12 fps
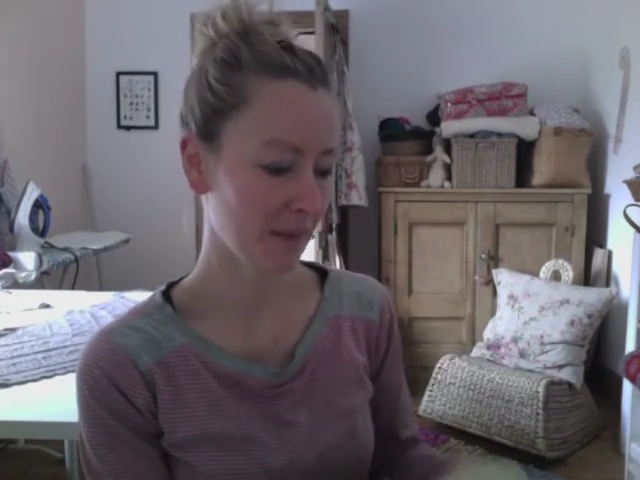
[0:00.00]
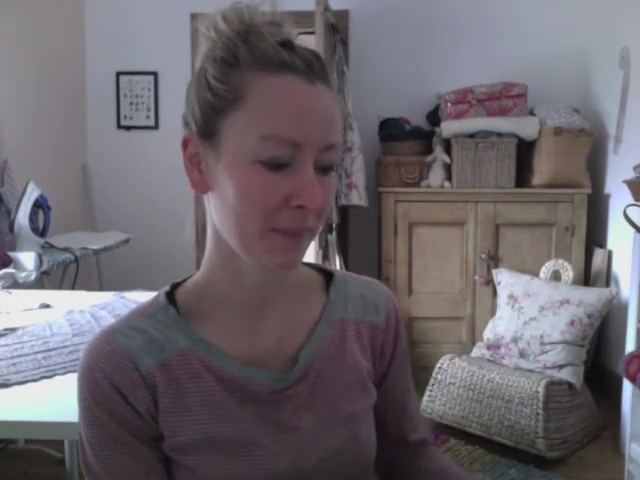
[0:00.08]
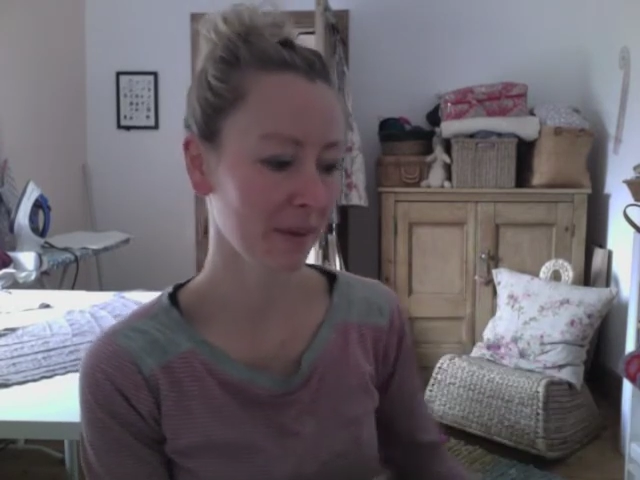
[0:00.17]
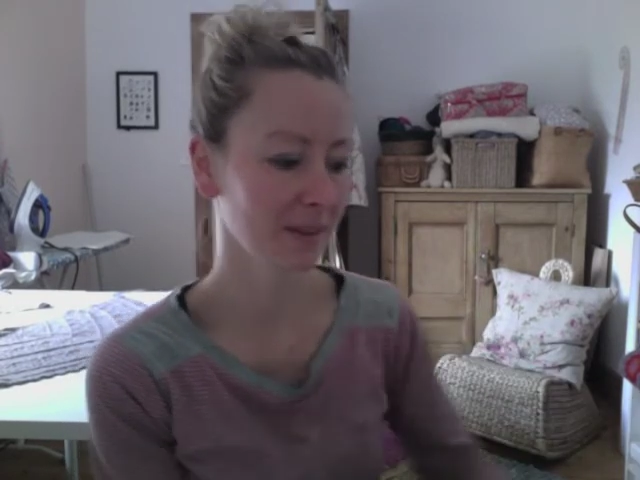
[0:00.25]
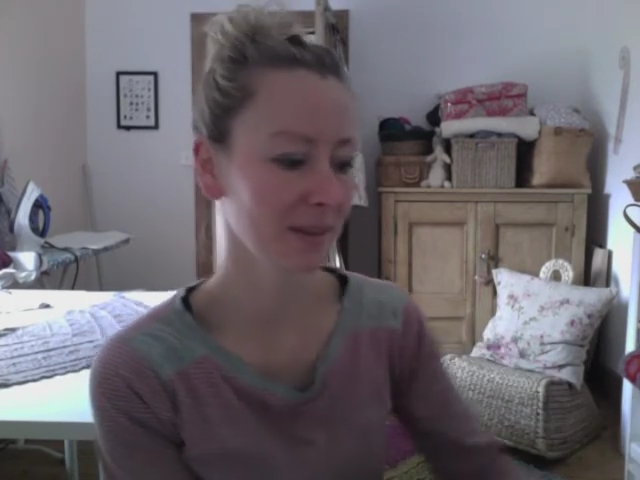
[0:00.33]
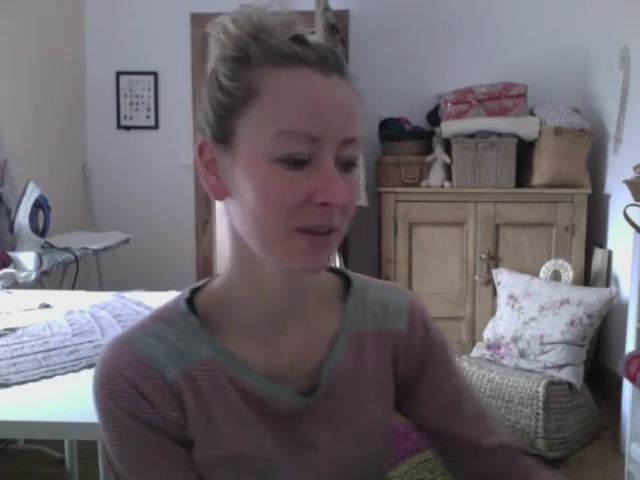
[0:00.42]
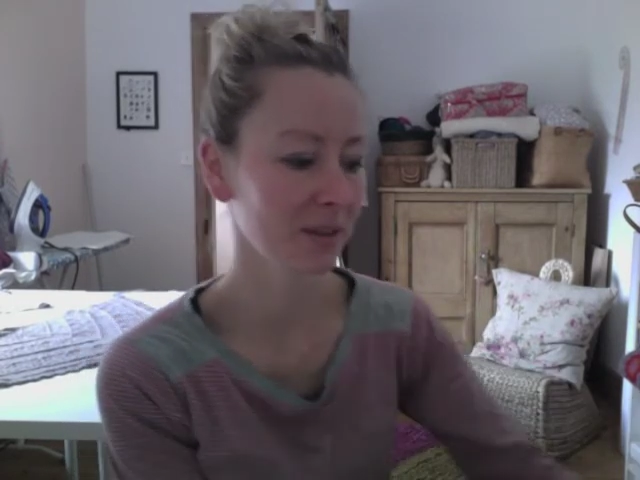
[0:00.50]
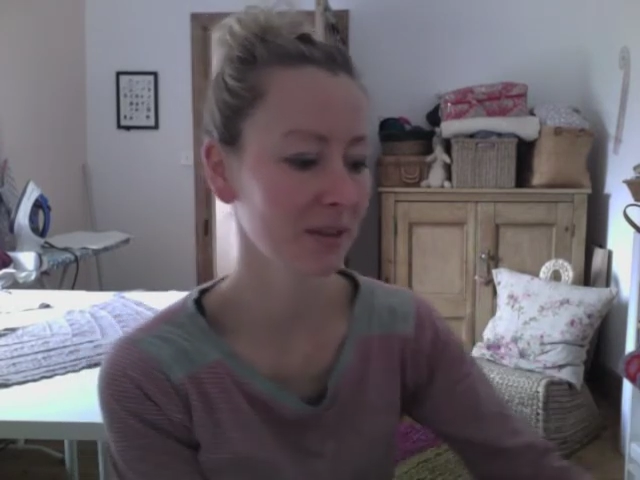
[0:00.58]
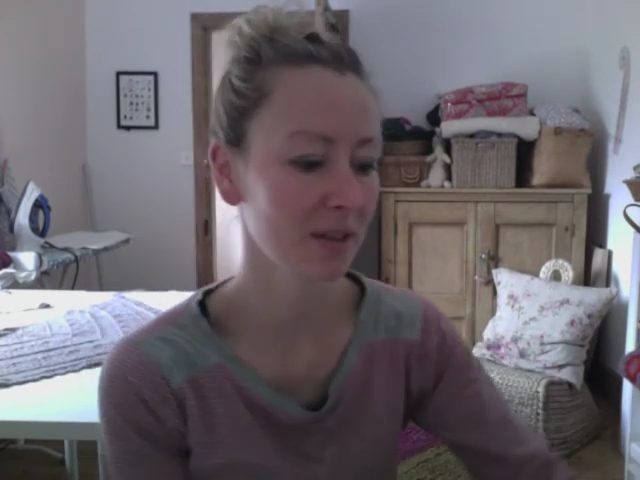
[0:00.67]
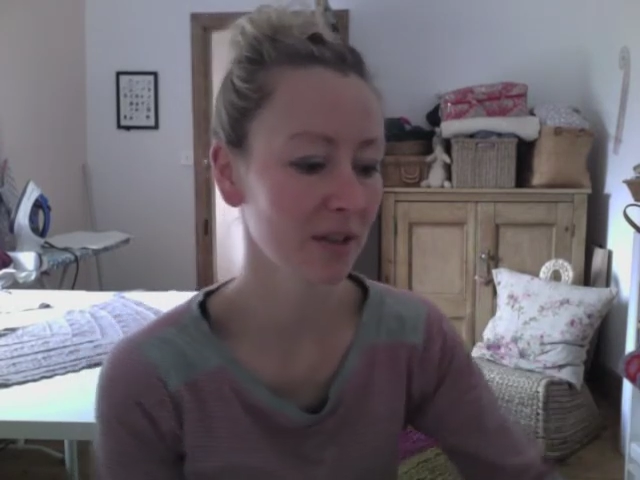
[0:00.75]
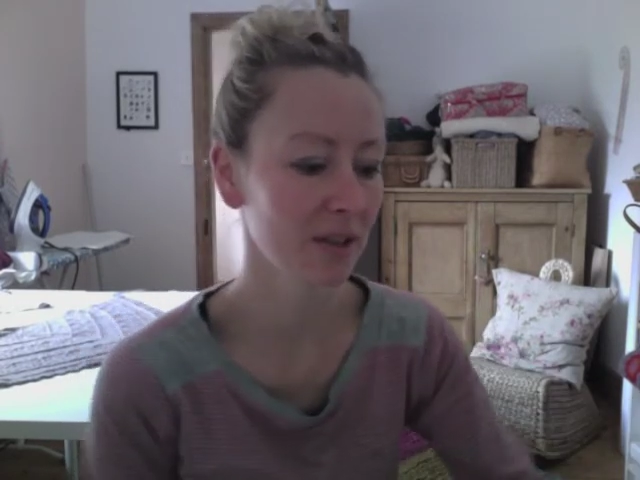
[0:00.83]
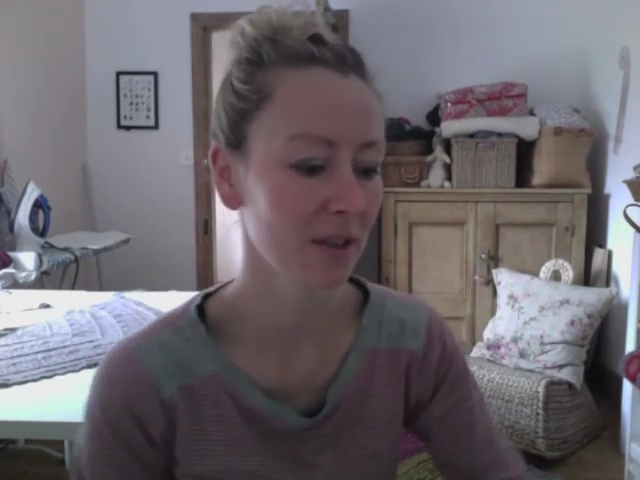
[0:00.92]
because it's just
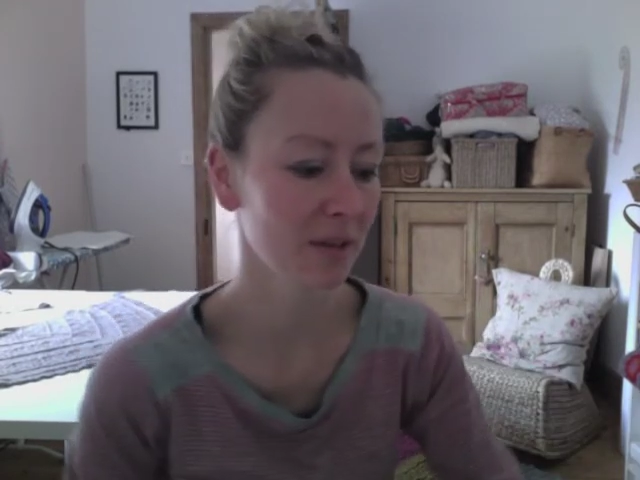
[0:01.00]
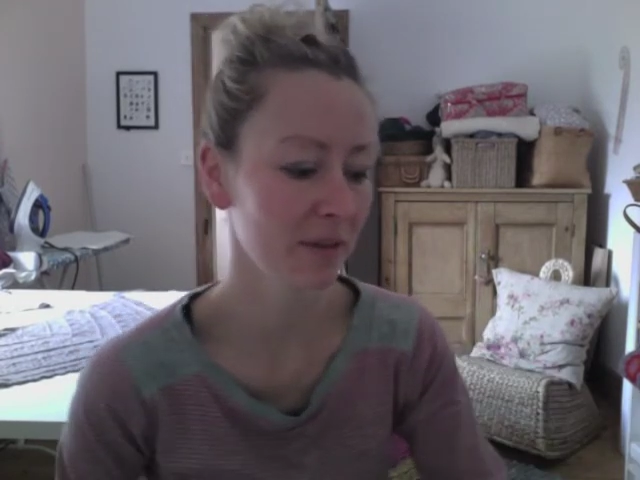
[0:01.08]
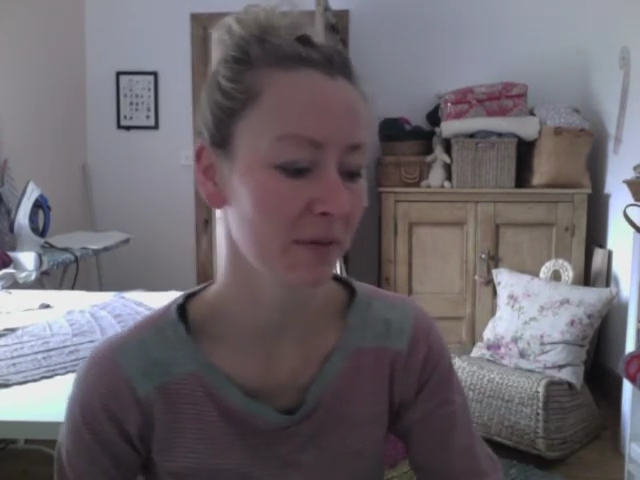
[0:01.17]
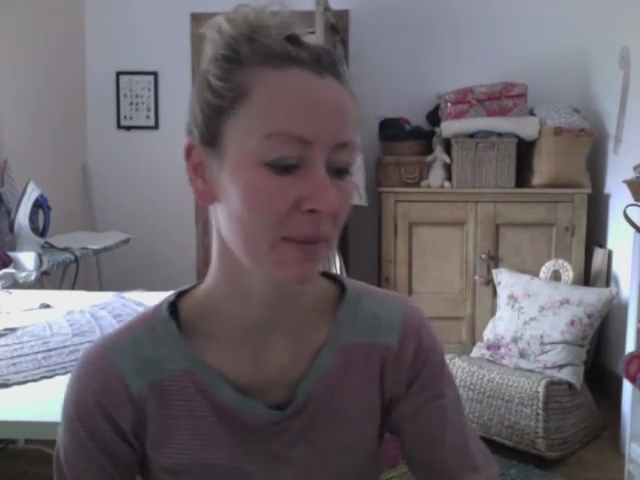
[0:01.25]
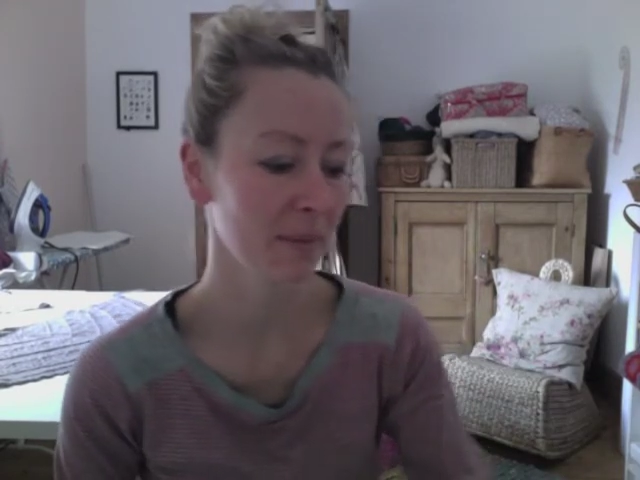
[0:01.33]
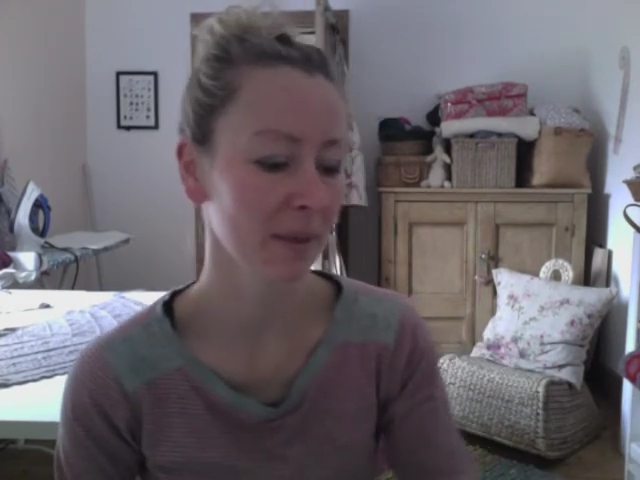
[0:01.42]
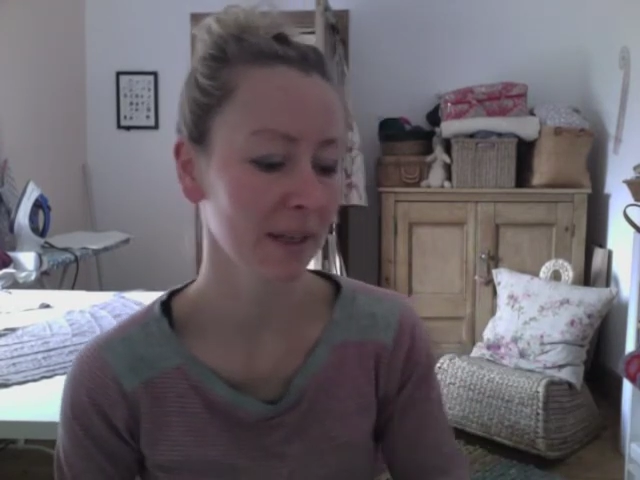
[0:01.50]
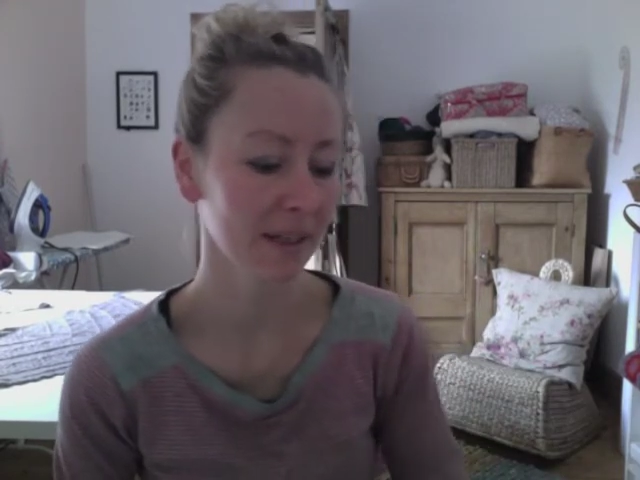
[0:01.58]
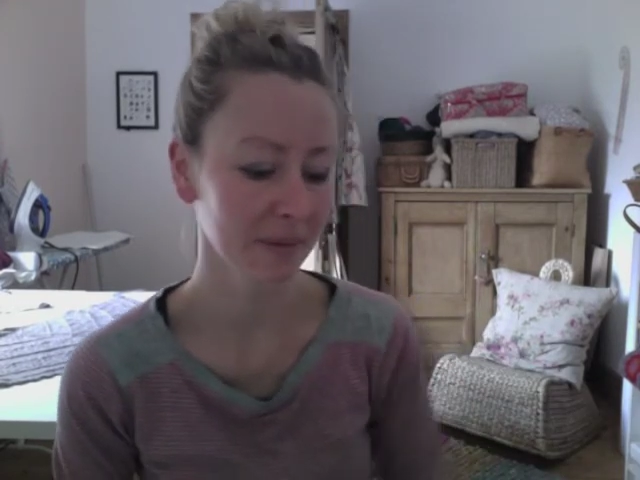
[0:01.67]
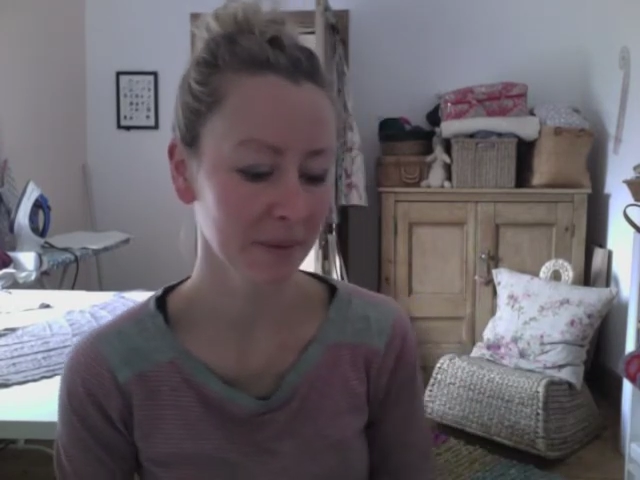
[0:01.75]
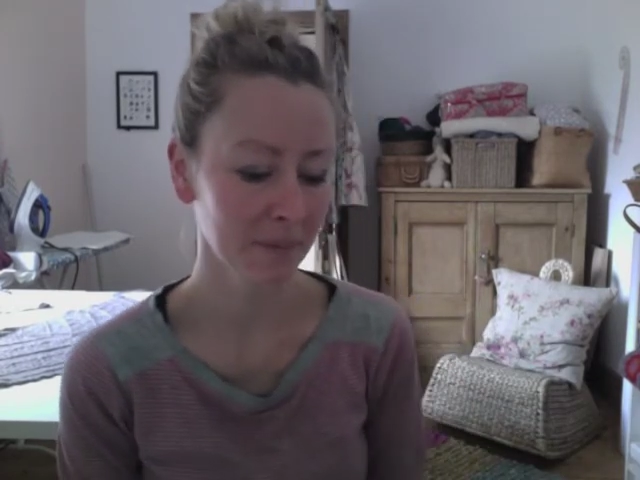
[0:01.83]
such a lovely fabric.